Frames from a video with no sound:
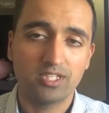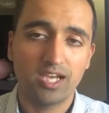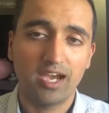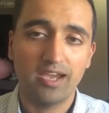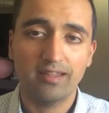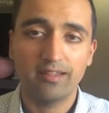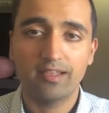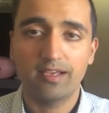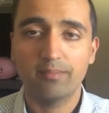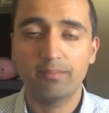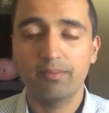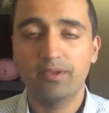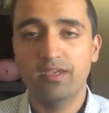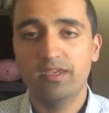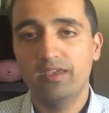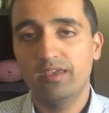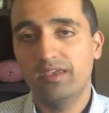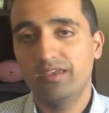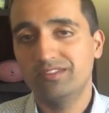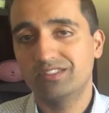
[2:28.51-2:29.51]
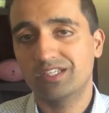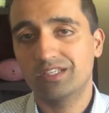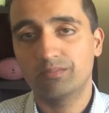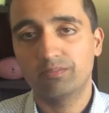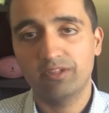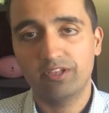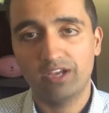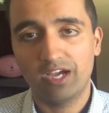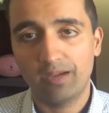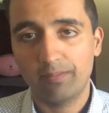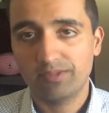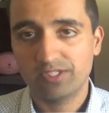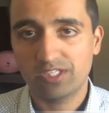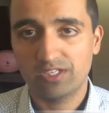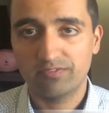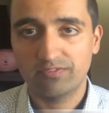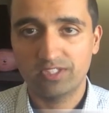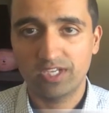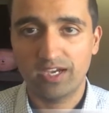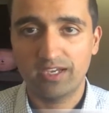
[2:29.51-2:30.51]
Dial Up is the complete
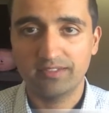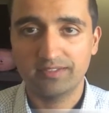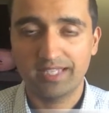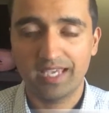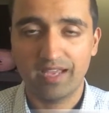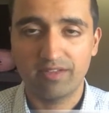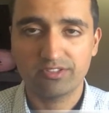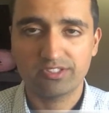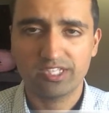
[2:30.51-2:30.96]
opposite of Dial Down.